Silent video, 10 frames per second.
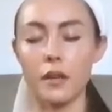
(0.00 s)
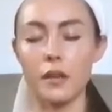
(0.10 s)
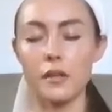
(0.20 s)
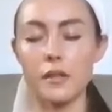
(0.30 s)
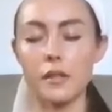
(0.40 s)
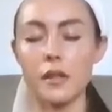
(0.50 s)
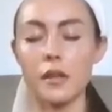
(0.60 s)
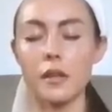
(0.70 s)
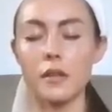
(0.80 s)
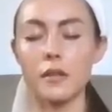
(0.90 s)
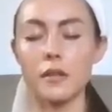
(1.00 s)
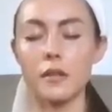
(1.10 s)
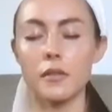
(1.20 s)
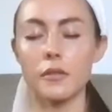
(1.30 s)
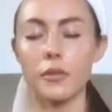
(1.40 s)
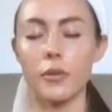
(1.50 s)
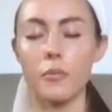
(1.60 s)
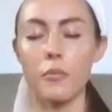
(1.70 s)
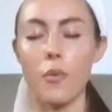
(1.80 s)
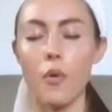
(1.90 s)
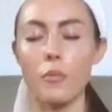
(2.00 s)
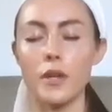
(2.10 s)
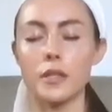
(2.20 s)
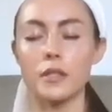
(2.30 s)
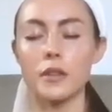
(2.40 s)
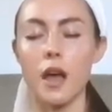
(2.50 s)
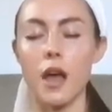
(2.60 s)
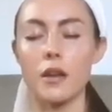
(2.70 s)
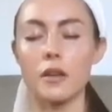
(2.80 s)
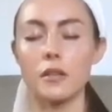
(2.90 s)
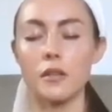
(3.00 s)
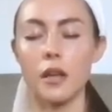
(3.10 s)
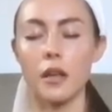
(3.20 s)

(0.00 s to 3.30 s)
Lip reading: sit for a moment and